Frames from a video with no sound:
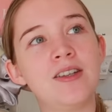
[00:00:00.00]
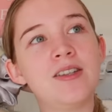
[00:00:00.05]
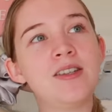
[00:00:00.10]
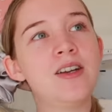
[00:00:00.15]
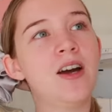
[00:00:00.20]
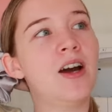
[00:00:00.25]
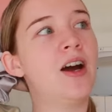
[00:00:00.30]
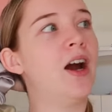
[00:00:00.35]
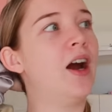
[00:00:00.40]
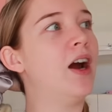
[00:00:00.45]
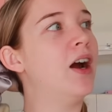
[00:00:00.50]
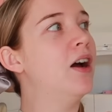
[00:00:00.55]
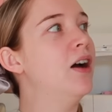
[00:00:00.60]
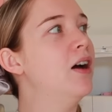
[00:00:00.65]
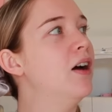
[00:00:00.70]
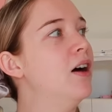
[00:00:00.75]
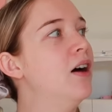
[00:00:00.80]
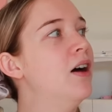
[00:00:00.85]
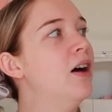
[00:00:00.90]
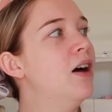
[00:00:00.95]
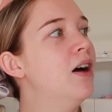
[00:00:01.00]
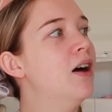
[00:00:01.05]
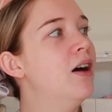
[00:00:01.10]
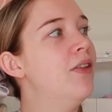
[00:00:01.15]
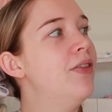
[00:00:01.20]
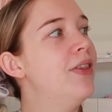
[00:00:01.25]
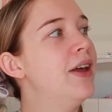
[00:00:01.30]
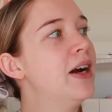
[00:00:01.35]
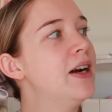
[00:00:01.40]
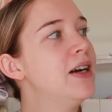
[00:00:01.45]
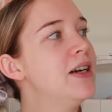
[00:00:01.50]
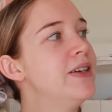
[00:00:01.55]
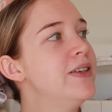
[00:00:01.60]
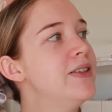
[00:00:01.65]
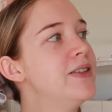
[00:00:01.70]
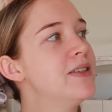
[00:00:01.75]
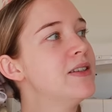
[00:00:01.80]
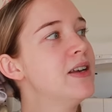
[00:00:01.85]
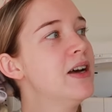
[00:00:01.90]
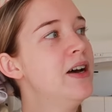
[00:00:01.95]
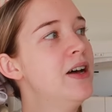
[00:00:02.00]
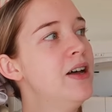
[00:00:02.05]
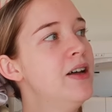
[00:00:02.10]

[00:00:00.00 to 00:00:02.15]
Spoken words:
So there is,